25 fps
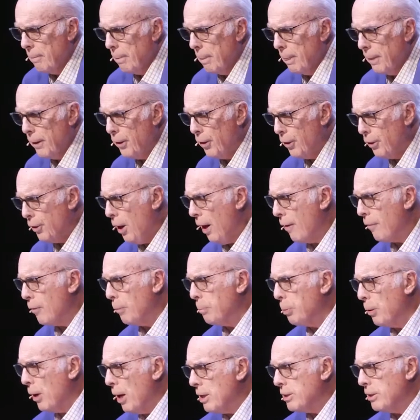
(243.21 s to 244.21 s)
You have a
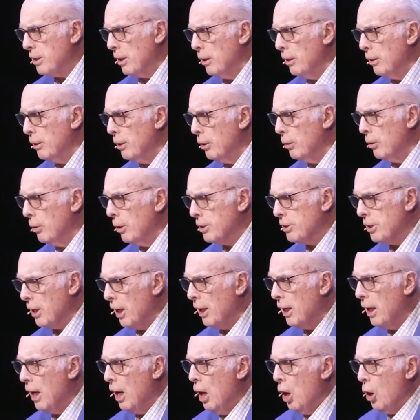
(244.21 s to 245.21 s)
president who is
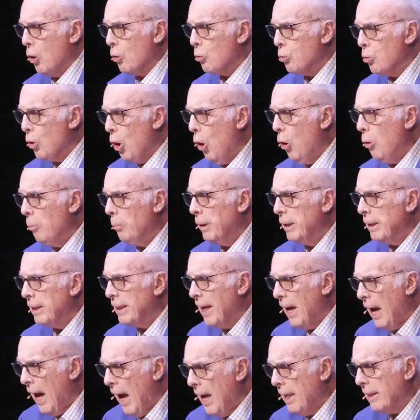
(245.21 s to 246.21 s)
a Roman
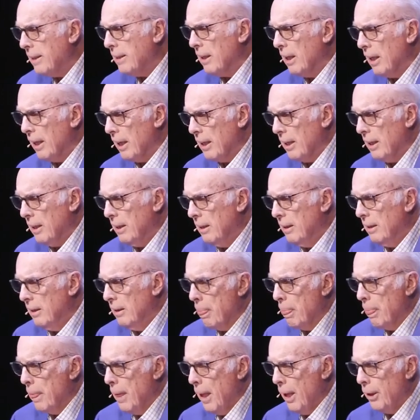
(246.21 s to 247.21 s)
Catholic
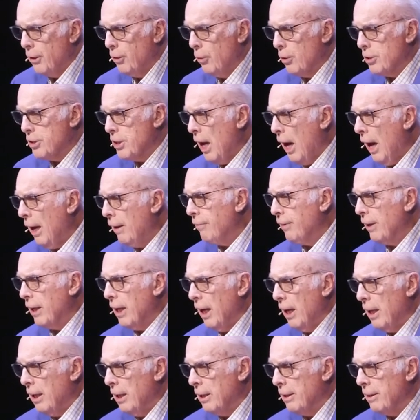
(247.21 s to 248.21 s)
and who is
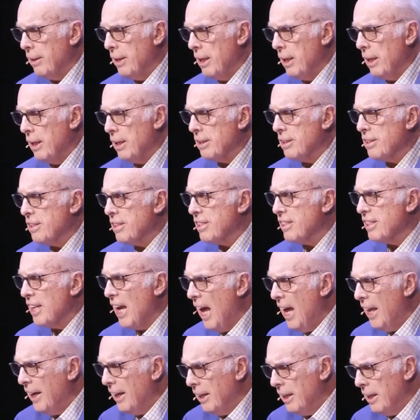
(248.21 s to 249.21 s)
advocating the
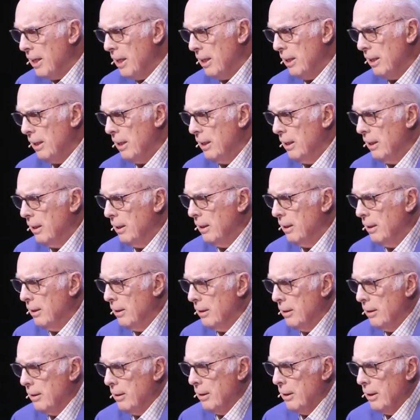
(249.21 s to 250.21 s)
insanity
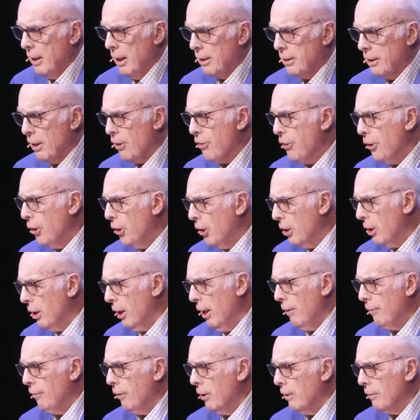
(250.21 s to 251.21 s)
at the third
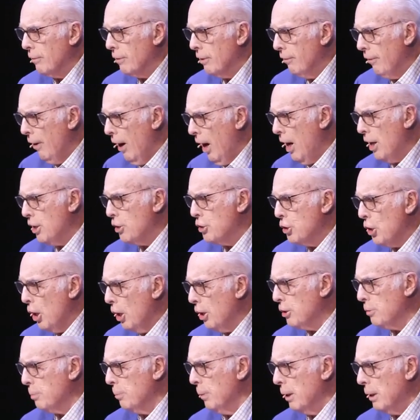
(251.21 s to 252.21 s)
level of divine
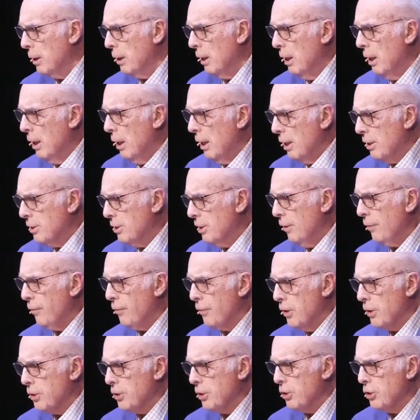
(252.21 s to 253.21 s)
judgment as if
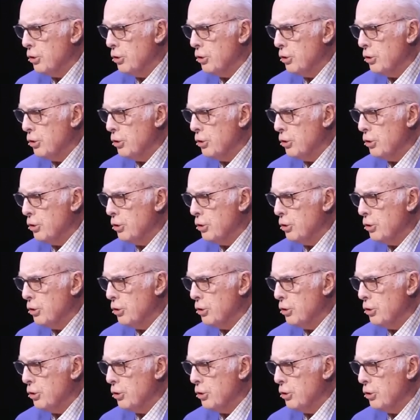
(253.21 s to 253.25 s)
this is